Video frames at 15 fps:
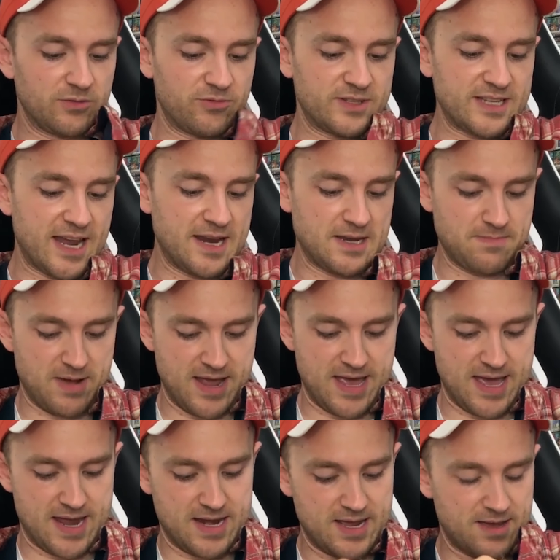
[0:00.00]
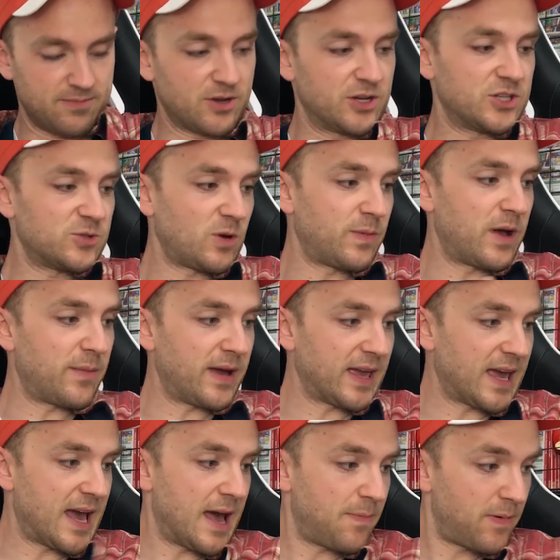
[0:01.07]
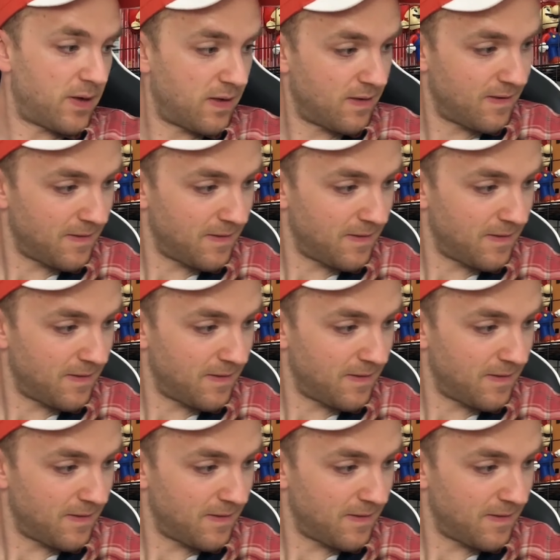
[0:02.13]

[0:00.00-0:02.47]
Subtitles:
retained in my head, I'm going to swap out my cap